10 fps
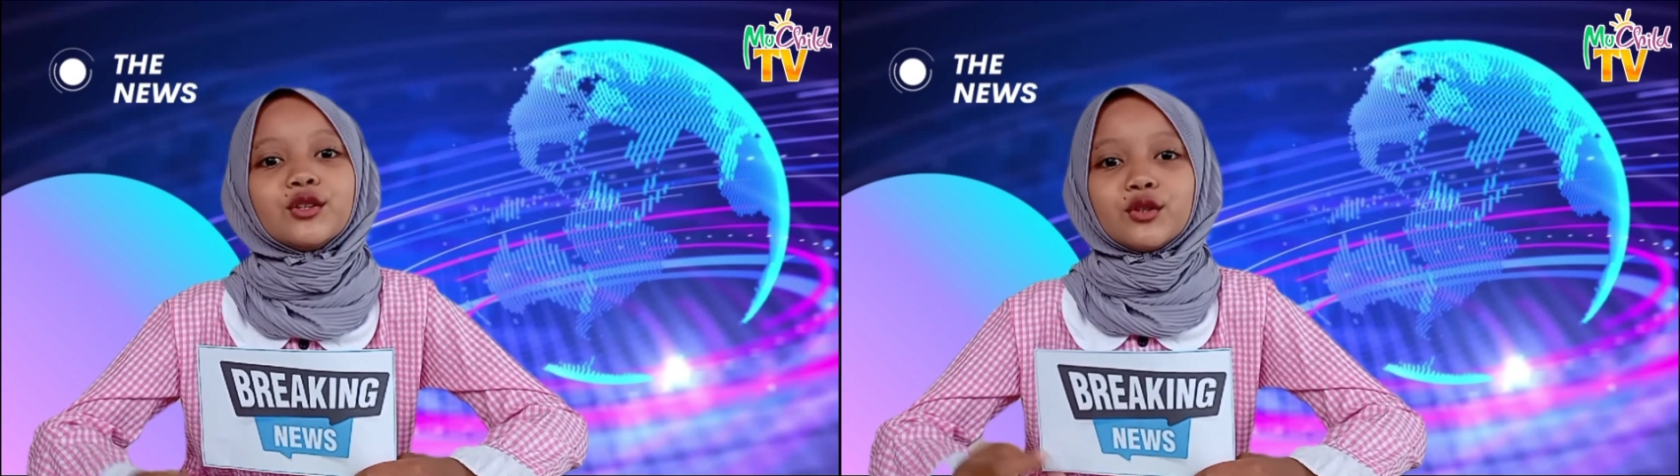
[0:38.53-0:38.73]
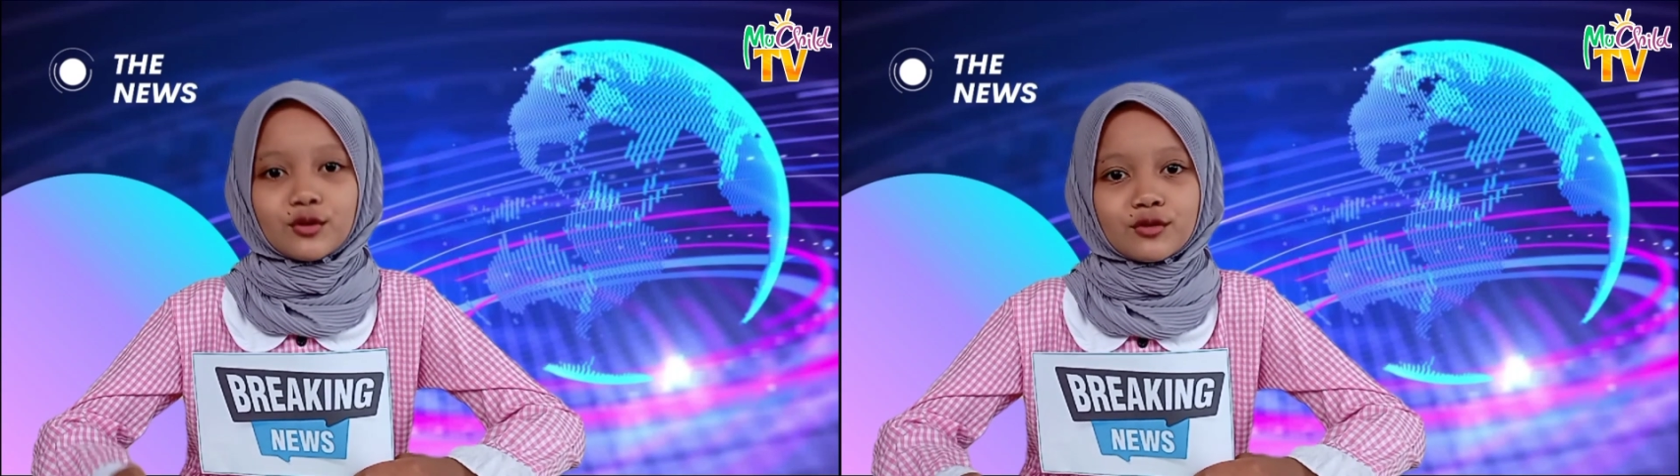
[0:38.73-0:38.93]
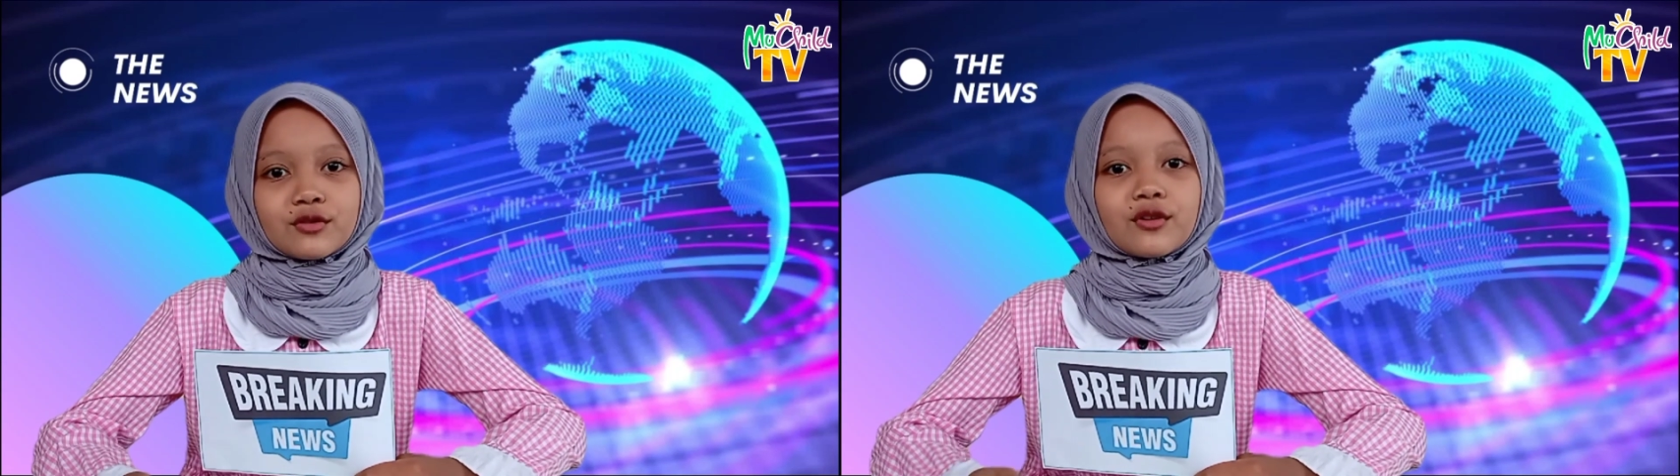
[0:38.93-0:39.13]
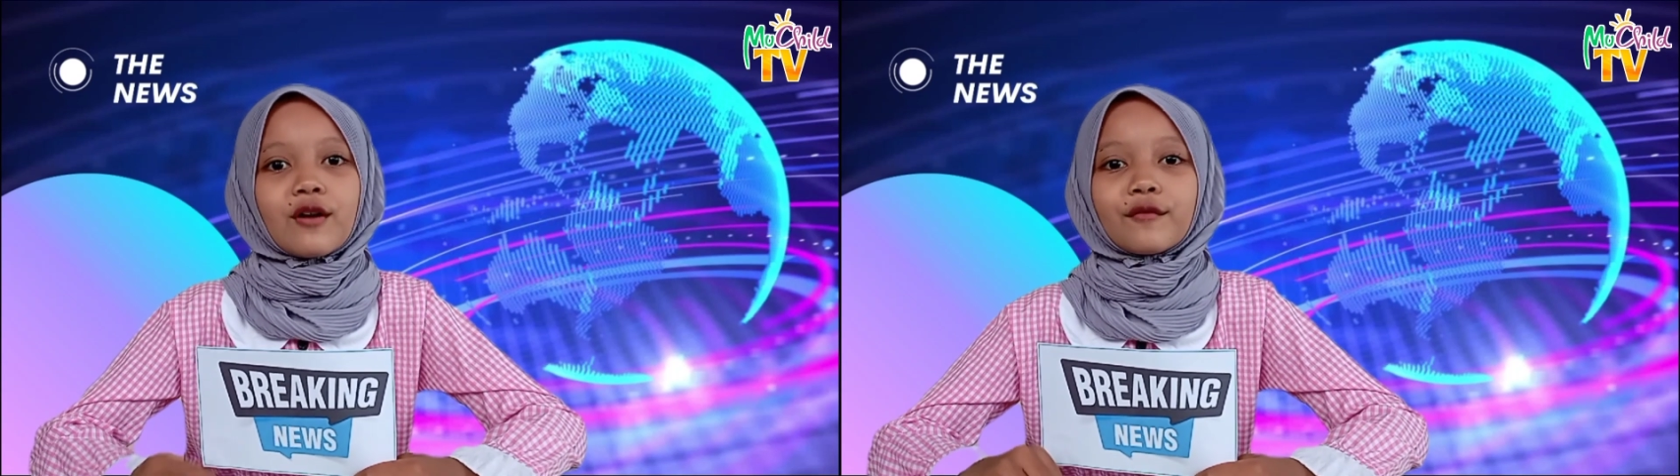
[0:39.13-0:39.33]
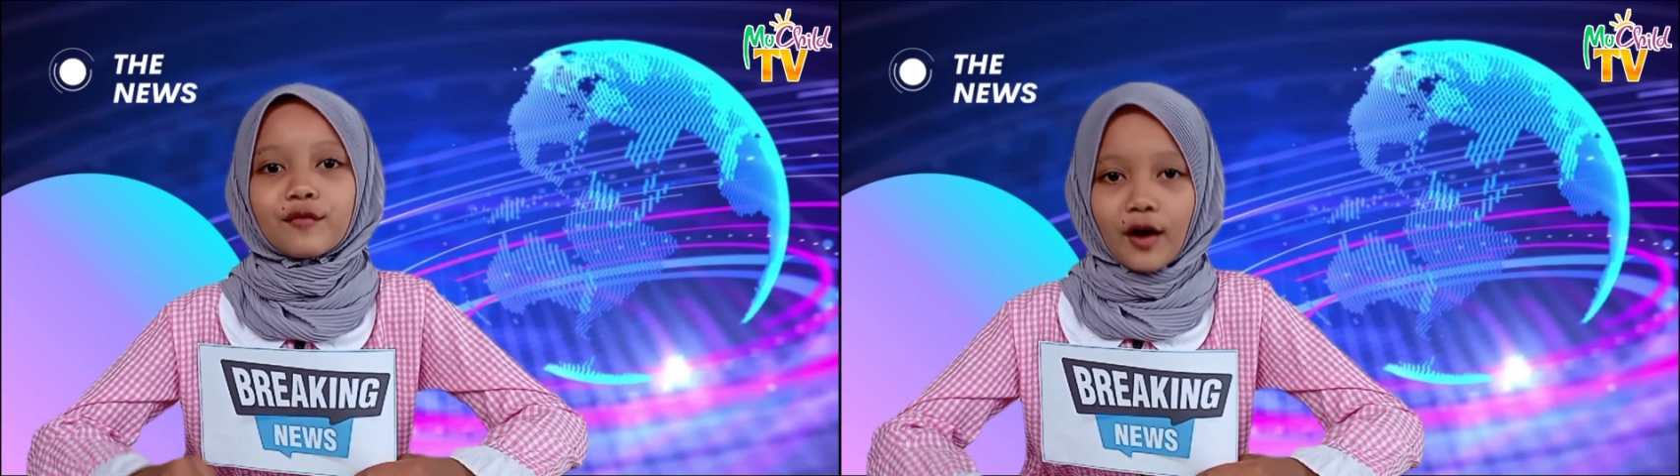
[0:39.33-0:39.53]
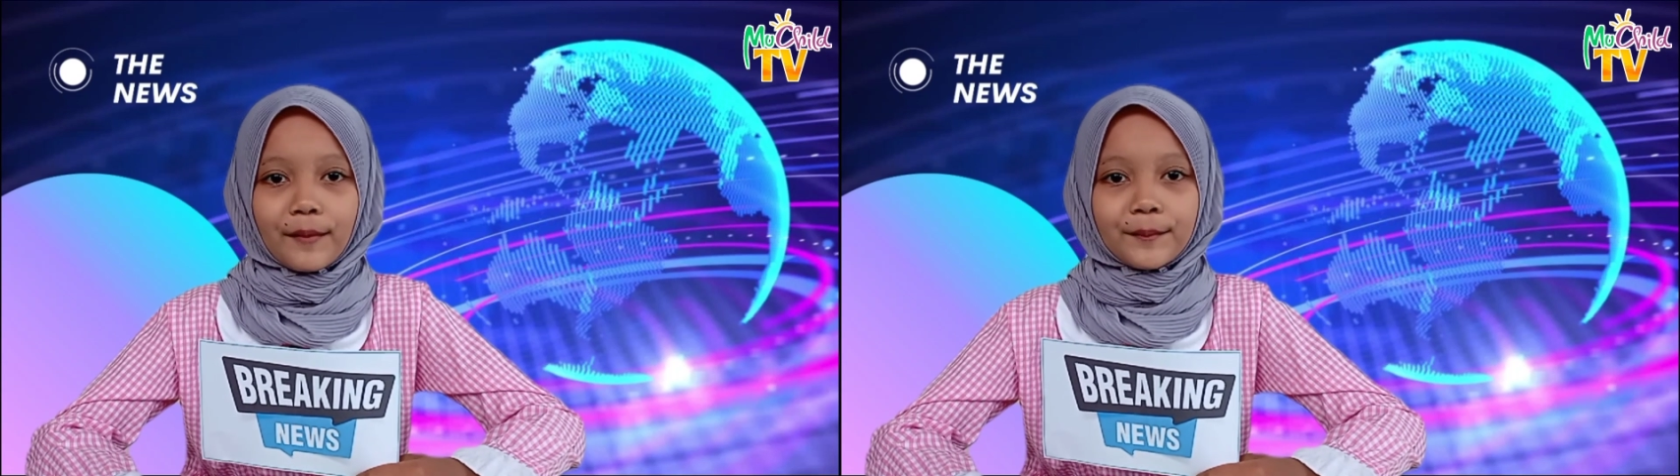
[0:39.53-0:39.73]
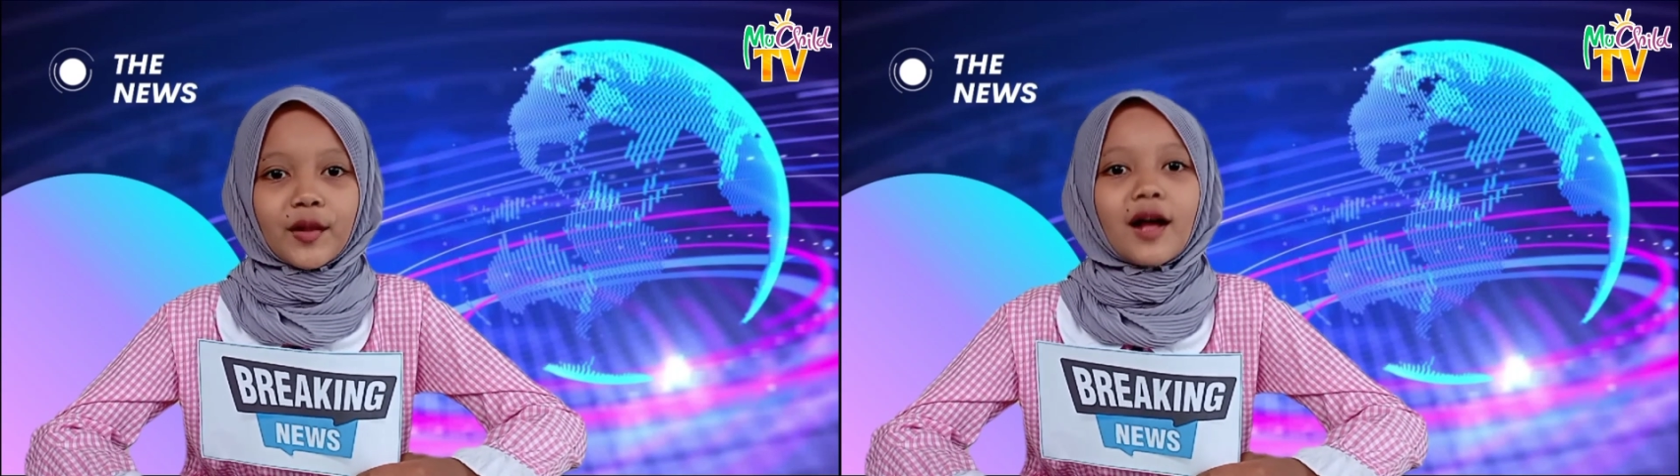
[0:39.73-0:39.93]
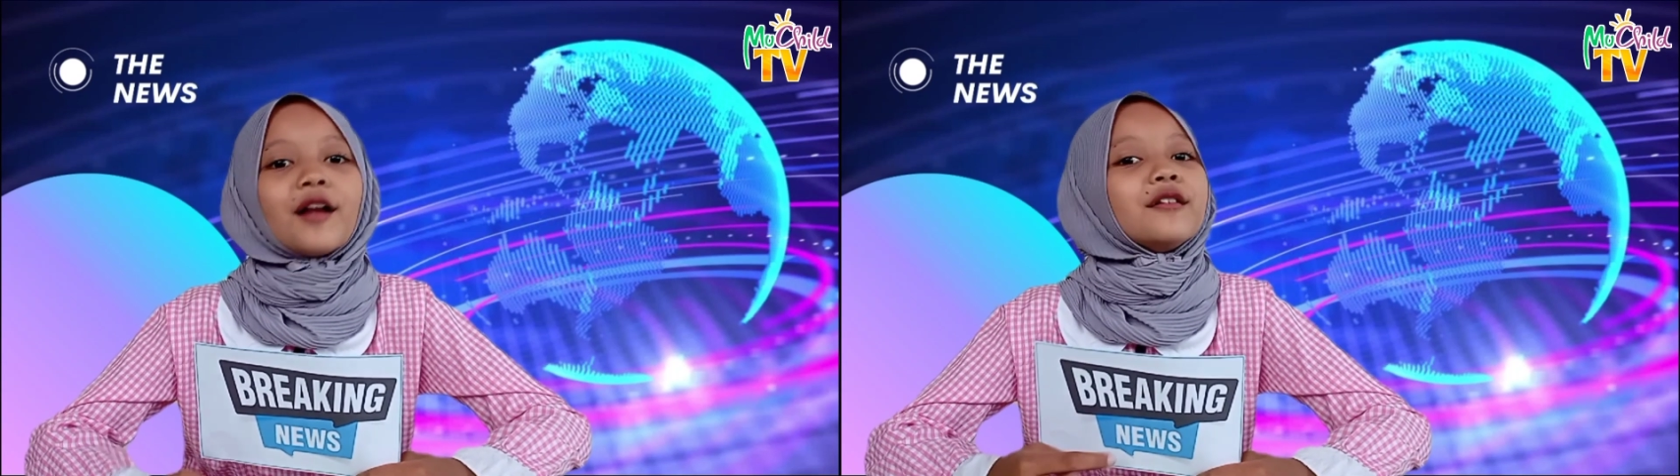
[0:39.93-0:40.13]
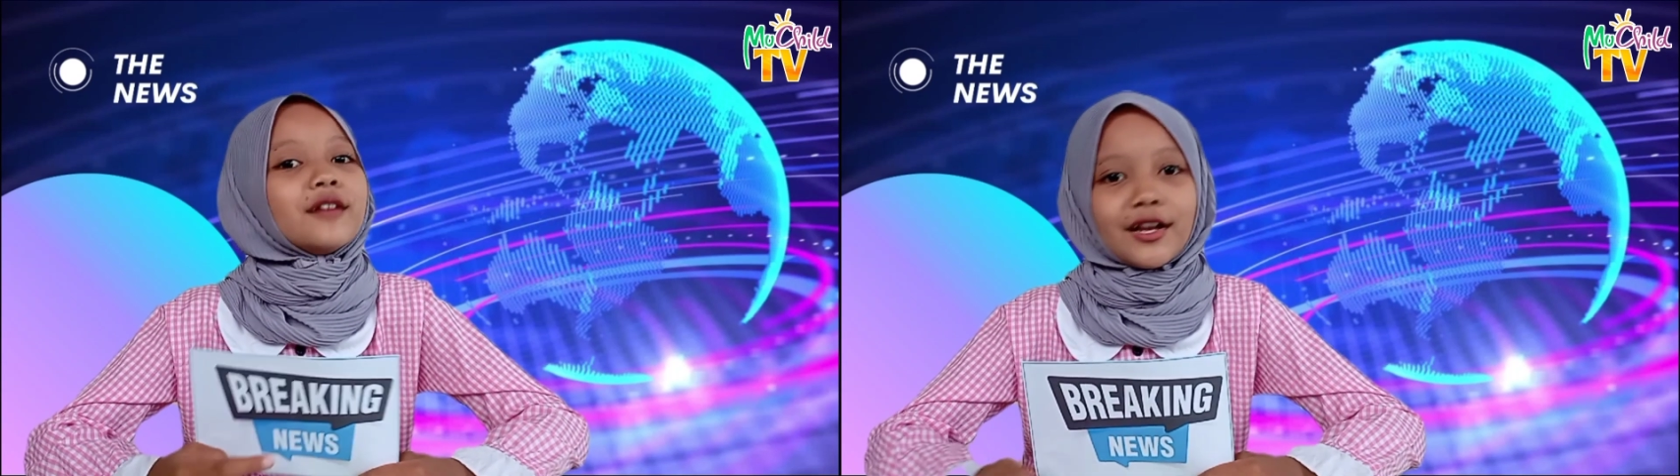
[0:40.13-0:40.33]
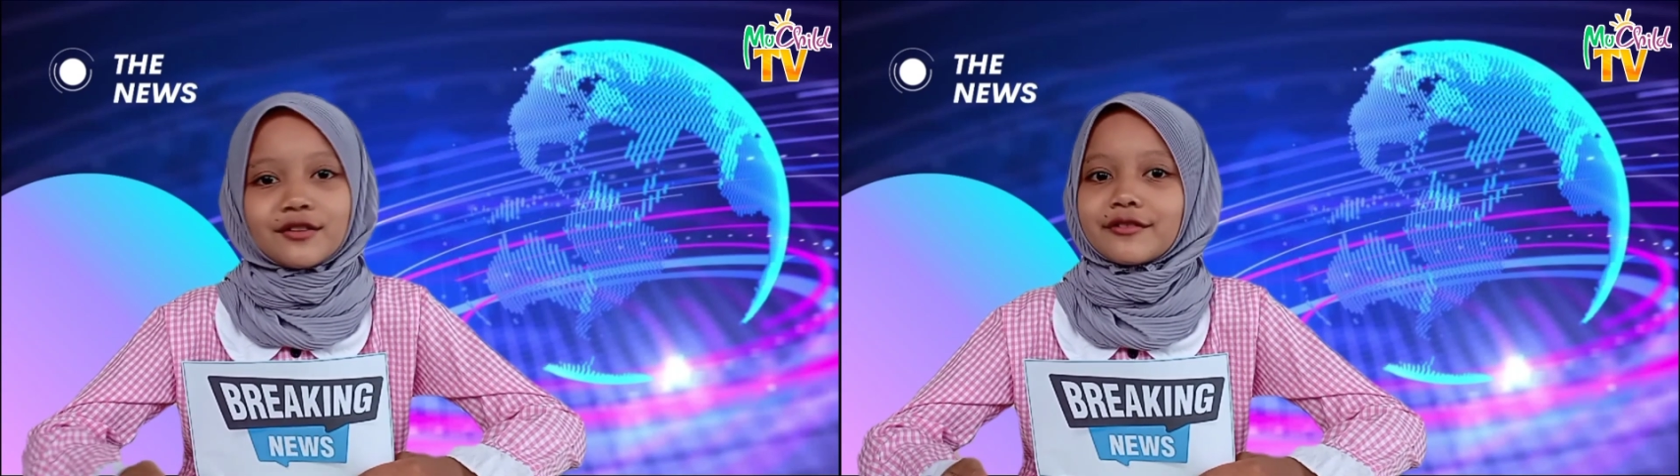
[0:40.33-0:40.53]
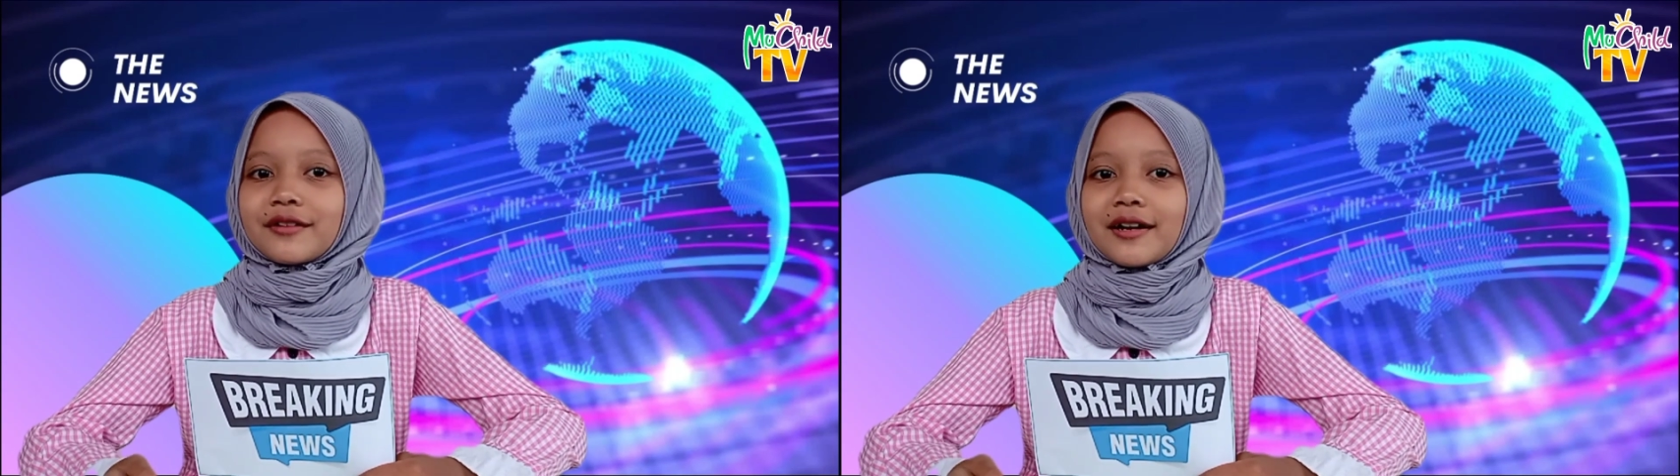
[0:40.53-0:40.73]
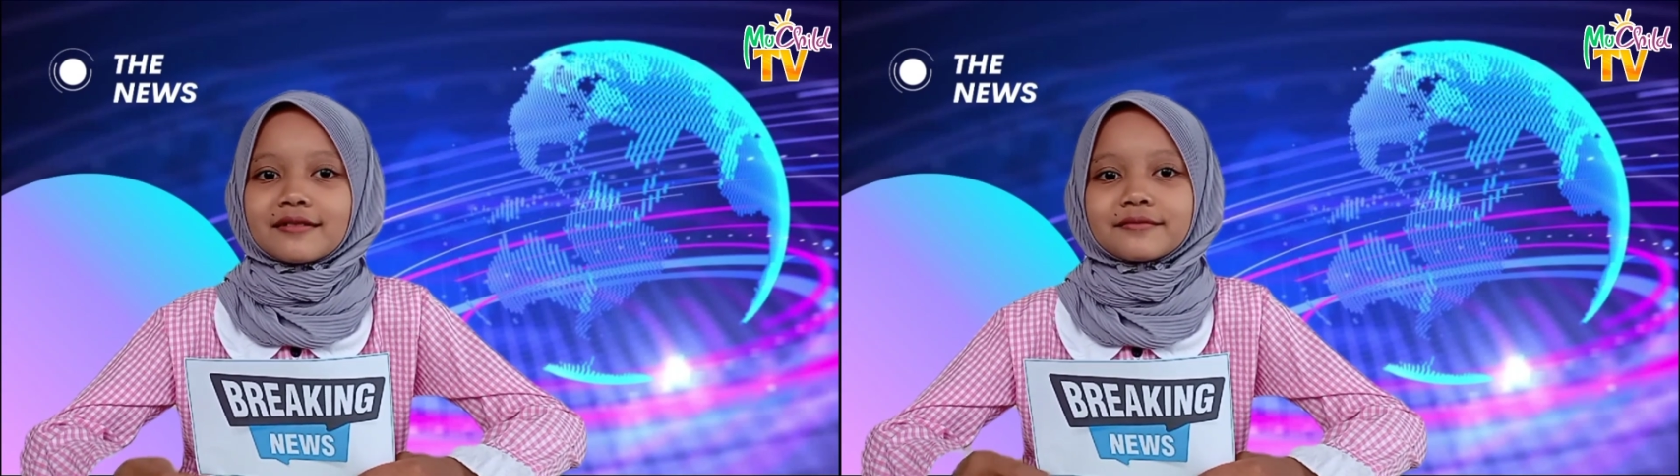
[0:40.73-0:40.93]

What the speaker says: news from Nigeria.